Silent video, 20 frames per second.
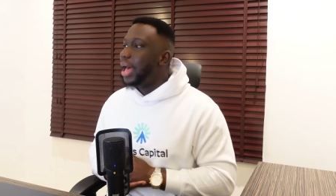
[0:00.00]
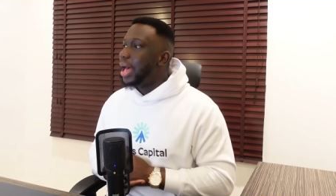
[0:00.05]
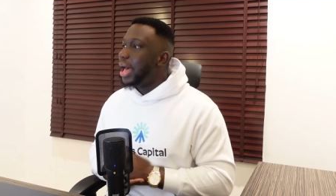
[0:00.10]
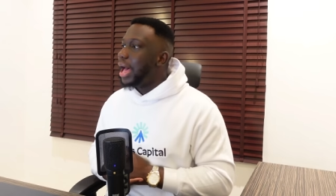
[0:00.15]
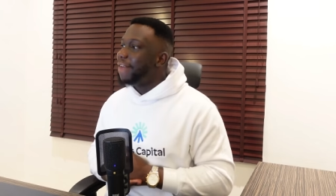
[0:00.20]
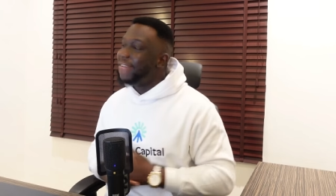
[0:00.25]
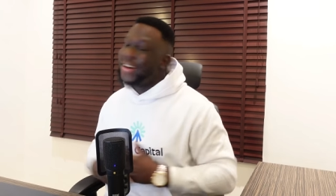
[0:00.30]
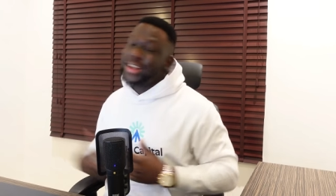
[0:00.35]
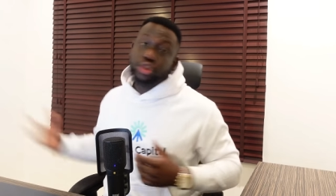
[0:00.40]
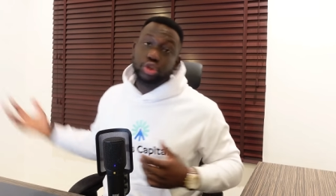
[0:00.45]

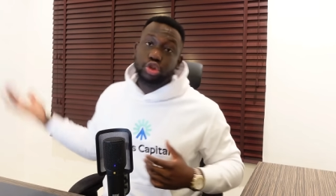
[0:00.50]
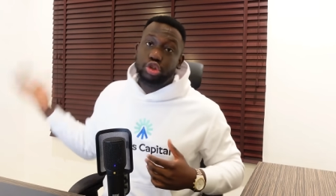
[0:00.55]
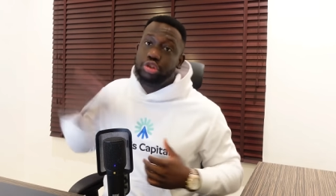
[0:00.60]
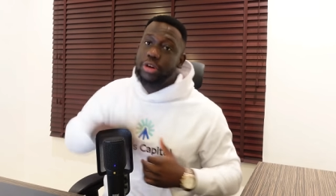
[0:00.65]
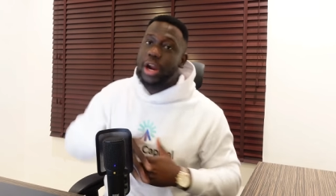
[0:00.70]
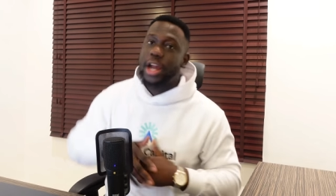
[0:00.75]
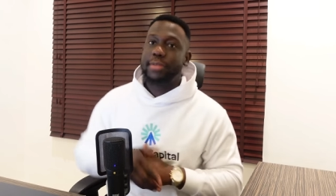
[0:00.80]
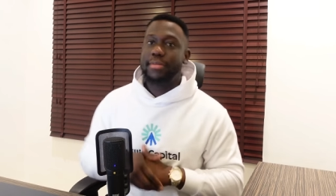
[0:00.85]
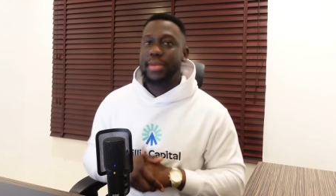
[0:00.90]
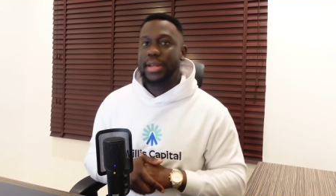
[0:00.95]
I've had to
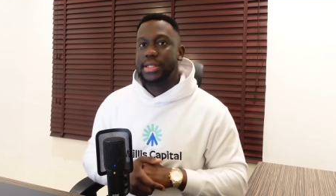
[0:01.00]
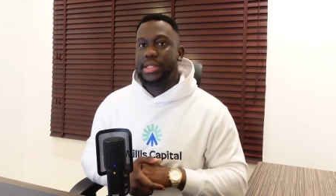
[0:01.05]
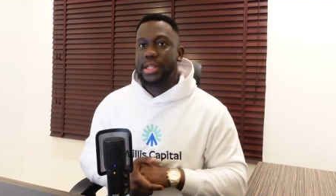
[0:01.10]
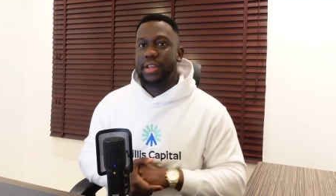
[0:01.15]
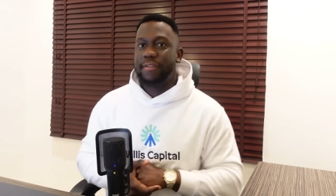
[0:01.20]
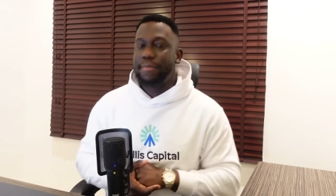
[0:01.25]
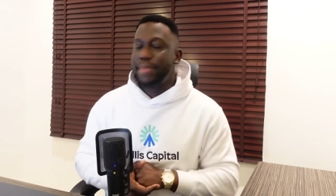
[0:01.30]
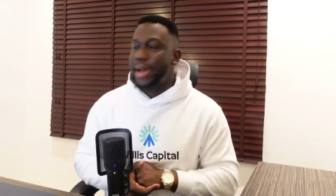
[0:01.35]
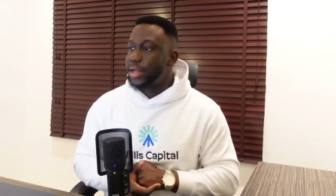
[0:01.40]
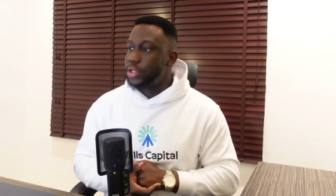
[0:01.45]
drag
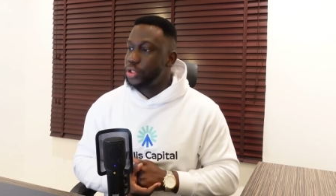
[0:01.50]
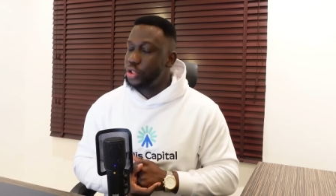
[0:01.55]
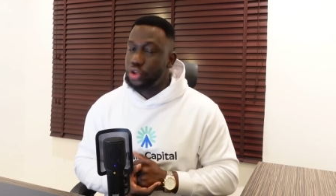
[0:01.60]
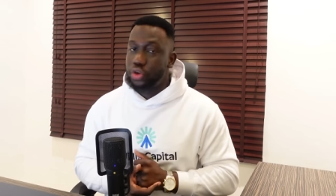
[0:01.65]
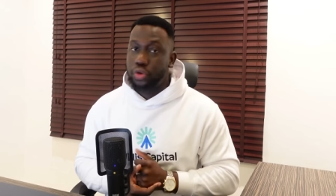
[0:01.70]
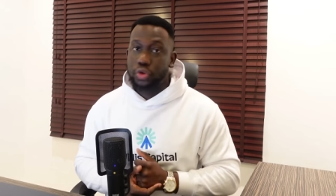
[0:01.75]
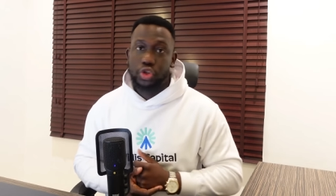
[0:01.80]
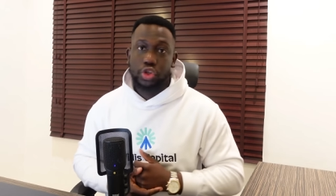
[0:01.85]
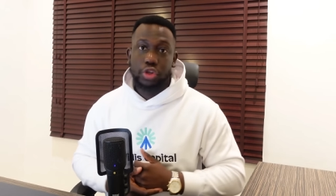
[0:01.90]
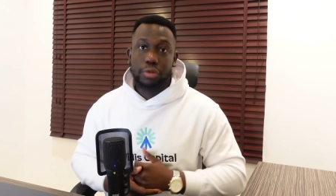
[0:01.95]
myself back to
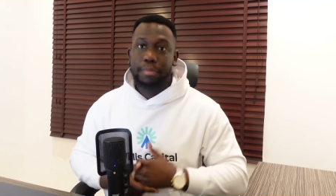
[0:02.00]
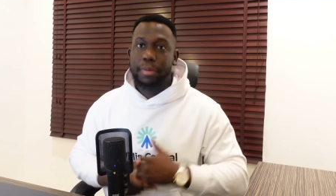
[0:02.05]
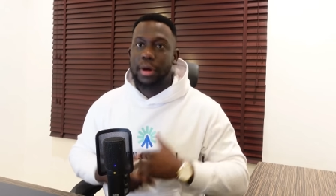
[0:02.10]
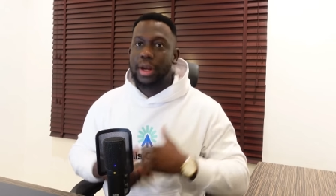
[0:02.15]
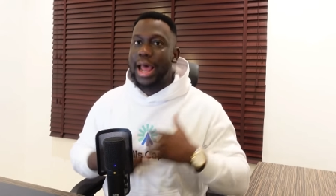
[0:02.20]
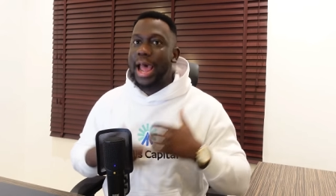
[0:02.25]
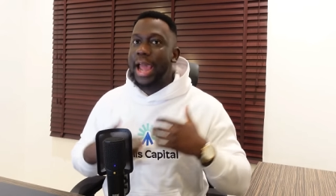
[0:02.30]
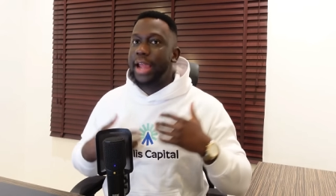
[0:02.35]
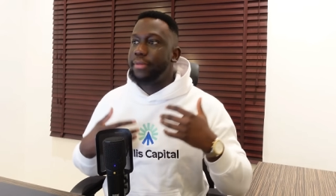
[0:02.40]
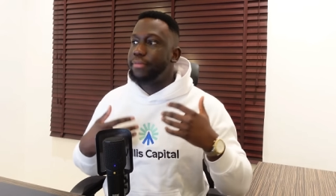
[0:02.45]
YouTube,
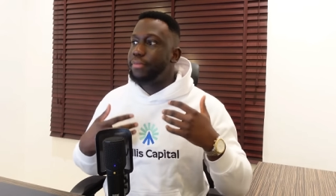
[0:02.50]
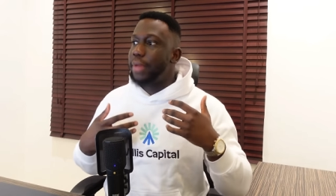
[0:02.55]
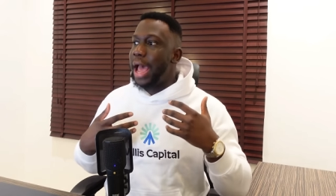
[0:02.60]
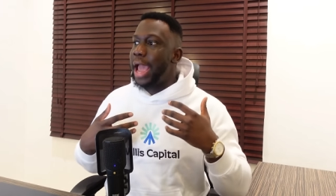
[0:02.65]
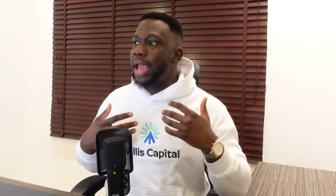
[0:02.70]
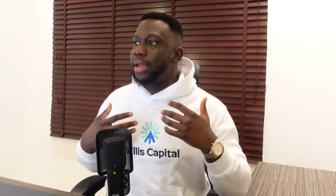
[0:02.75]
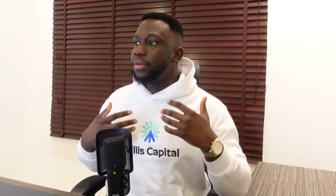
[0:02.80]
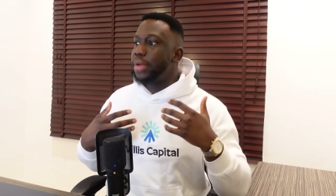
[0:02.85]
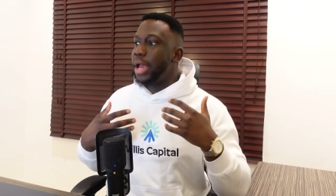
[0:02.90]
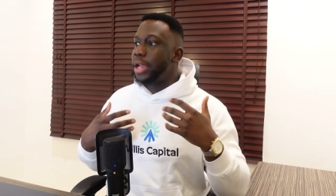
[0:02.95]
but
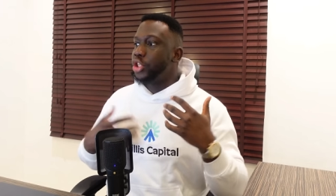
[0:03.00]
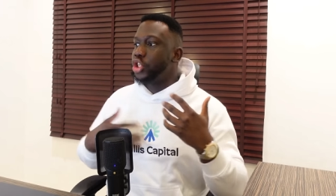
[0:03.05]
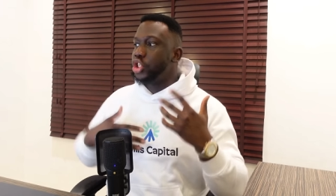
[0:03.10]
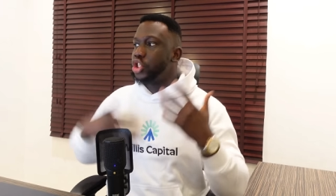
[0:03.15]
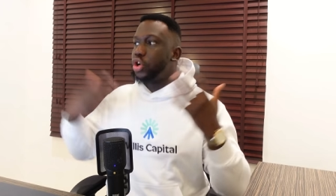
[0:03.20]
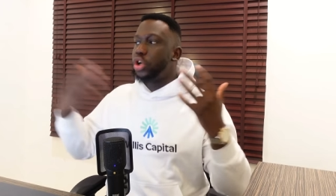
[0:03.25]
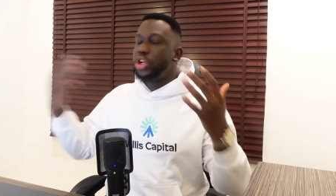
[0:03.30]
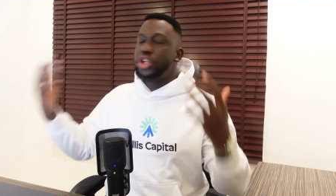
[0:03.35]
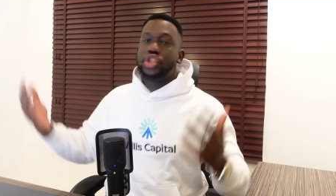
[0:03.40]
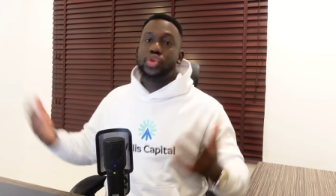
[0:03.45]
I
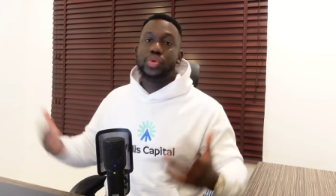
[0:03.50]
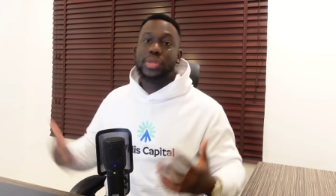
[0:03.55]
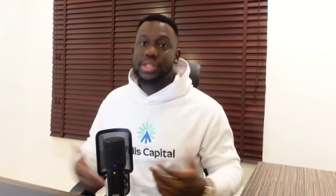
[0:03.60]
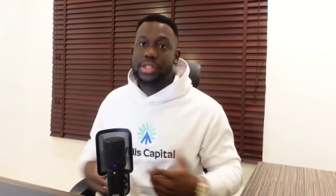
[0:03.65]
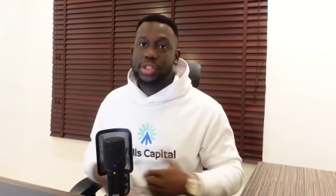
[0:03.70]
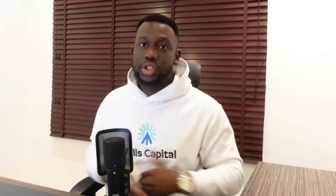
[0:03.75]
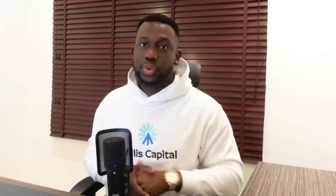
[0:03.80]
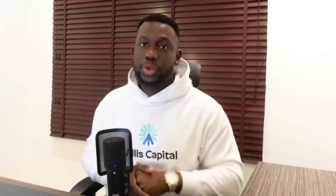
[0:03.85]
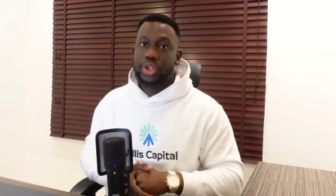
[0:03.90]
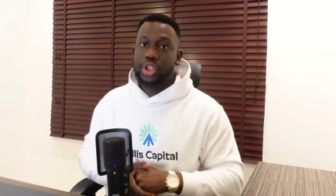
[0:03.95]
just got into a
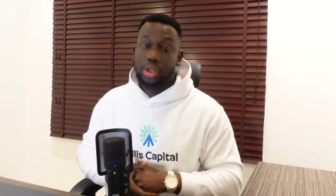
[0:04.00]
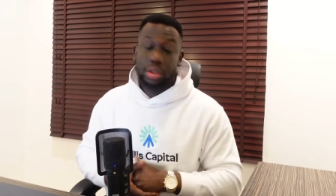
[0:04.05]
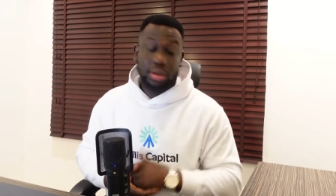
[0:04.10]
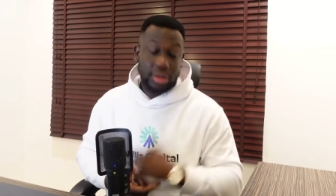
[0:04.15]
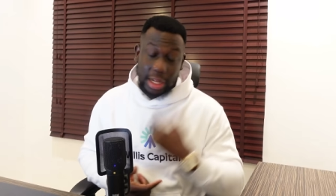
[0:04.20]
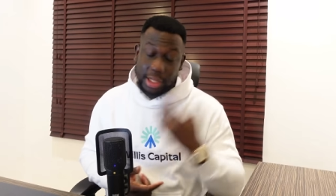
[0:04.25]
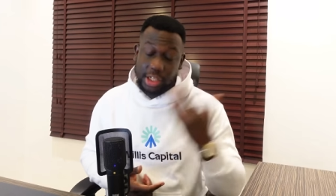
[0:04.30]
situation,